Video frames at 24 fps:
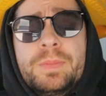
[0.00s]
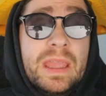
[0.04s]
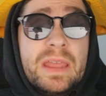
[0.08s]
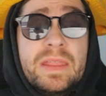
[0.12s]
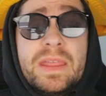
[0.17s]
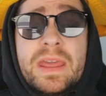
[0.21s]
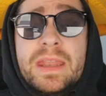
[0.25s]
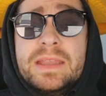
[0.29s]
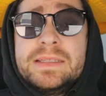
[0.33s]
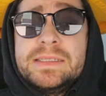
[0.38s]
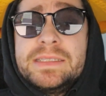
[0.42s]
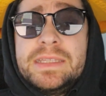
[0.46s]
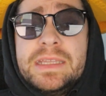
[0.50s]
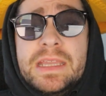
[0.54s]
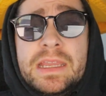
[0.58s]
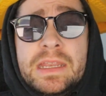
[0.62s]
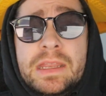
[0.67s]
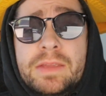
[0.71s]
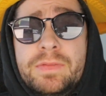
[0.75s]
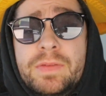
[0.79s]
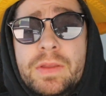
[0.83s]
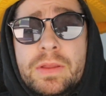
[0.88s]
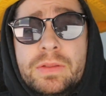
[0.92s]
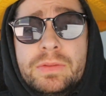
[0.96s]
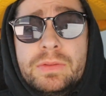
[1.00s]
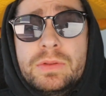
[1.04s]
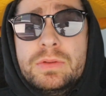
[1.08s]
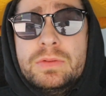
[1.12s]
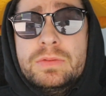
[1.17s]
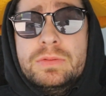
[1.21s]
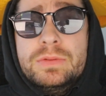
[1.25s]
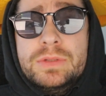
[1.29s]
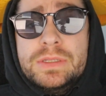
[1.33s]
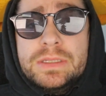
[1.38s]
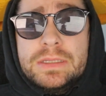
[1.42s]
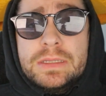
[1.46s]
Now that is the NFL
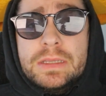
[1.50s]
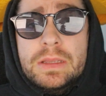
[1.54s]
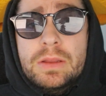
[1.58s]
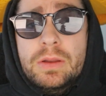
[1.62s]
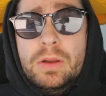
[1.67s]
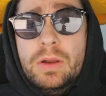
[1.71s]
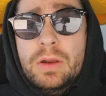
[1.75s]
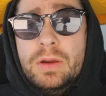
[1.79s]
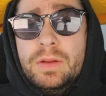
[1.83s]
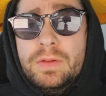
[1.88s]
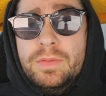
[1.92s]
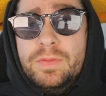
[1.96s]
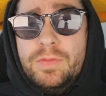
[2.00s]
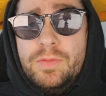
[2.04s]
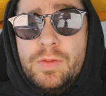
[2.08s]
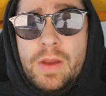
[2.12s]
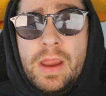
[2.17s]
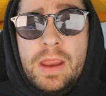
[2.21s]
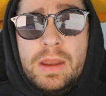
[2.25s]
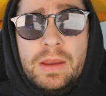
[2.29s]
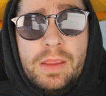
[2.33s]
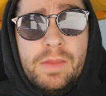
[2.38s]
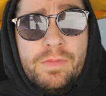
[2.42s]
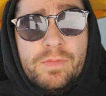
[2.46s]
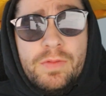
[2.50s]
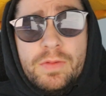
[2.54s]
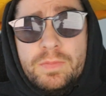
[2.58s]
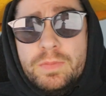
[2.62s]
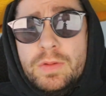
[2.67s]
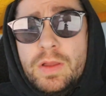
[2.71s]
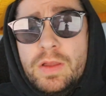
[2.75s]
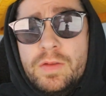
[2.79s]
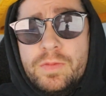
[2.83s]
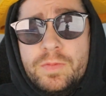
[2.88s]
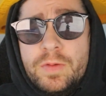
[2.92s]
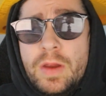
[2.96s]
news on Friday,
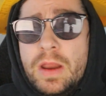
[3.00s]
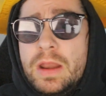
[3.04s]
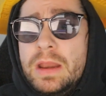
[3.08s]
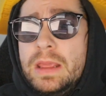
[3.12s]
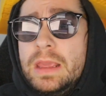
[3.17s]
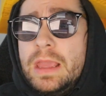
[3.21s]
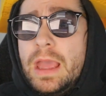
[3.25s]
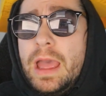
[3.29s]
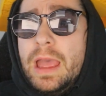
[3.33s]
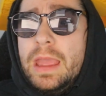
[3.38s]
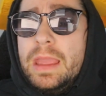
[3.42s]
Football Friday.